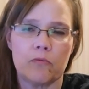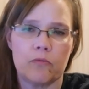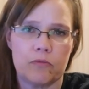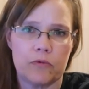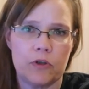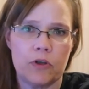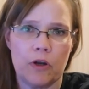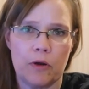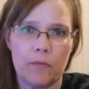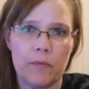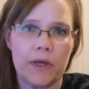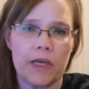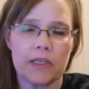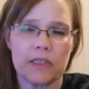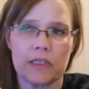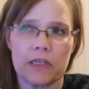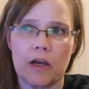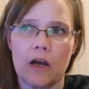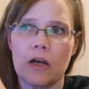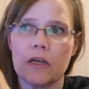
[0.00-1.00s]
you know,
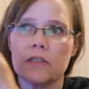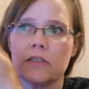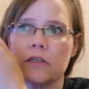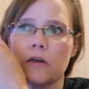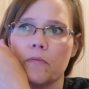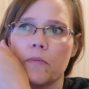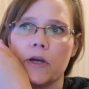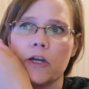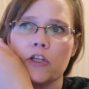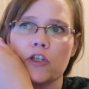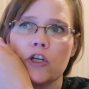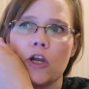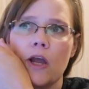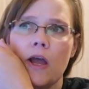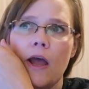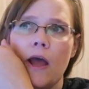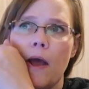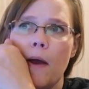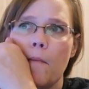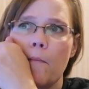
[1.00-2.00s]
because it costs so much.
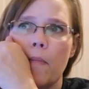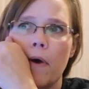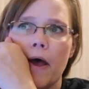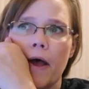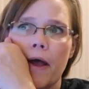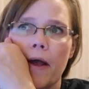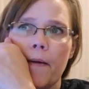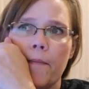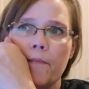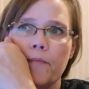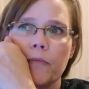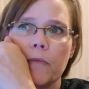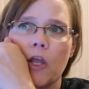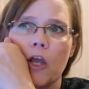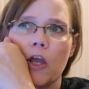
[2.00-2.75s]
But